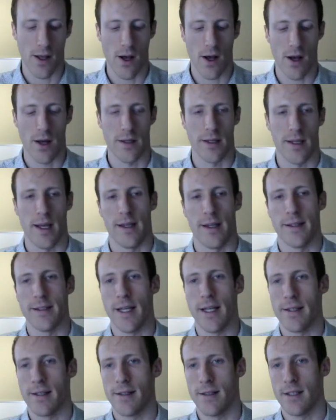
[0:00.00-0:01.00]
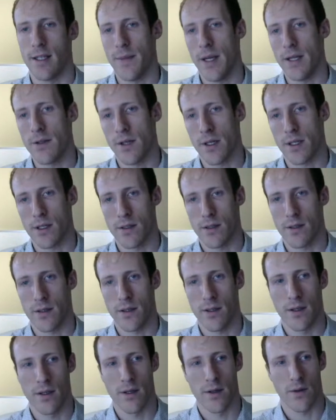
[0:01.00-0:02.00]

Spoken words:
on an adjacency matrix